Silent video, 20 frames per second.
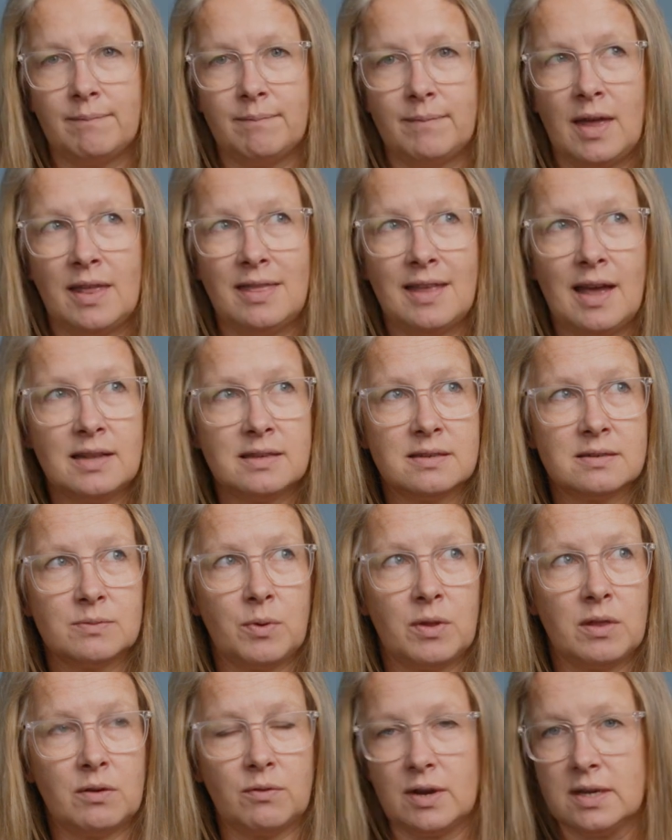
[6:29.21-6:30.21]
And that's
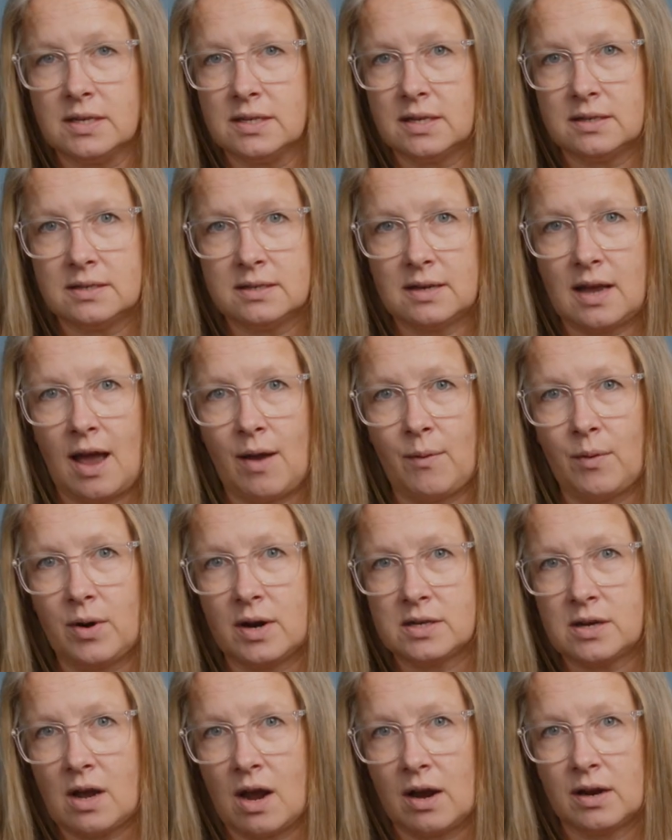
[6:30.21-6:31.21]
one of the reasons I want to
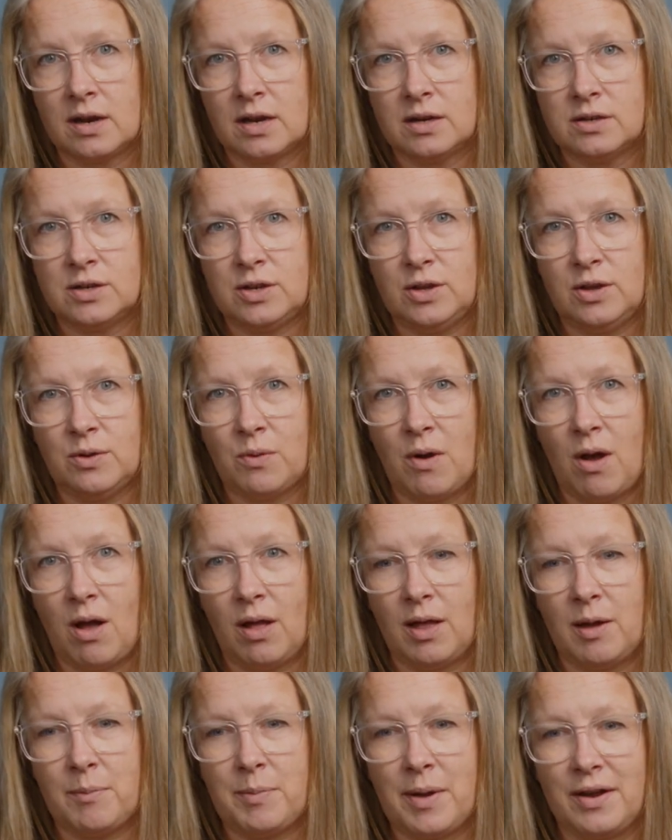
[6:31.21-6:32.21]
talk to you
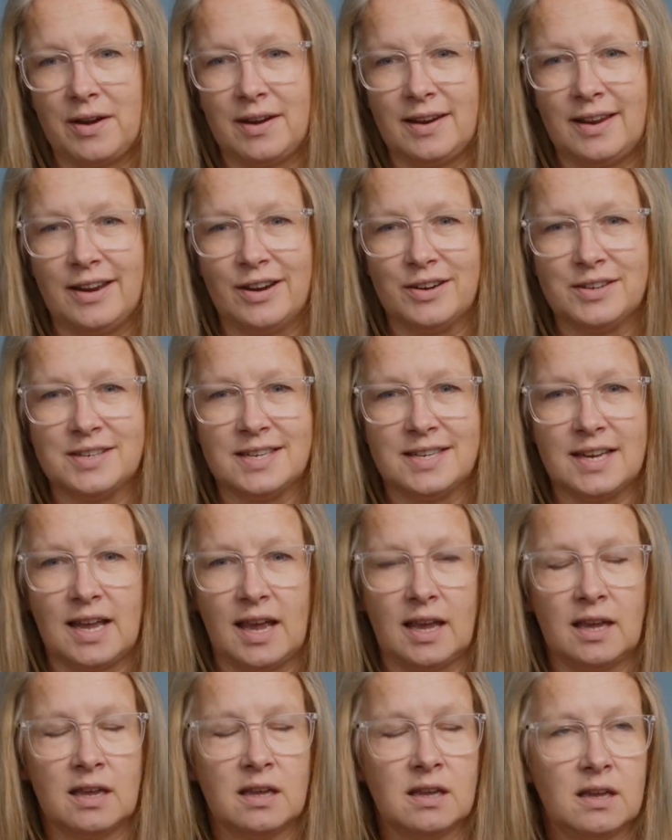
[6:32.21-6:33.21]
all about it here
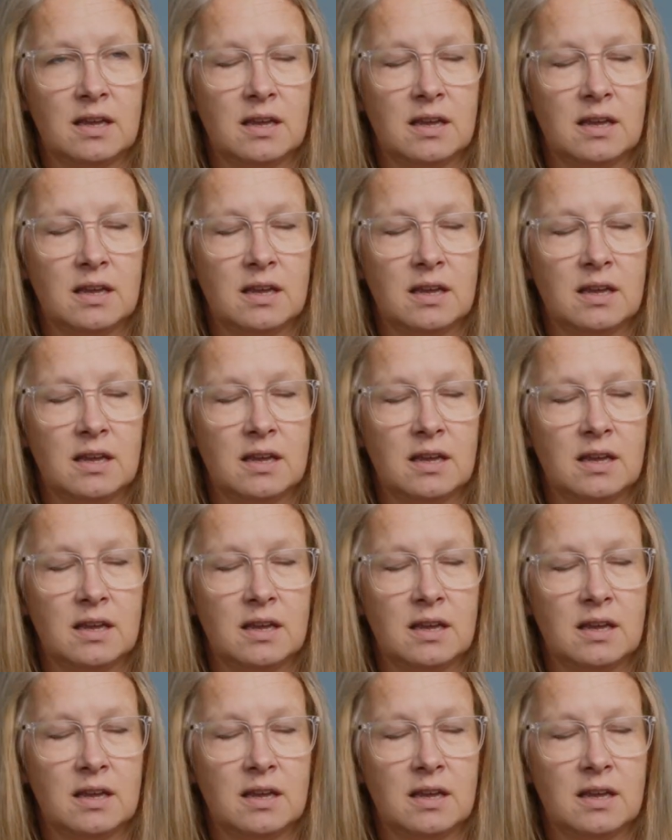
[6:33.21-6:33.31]
today.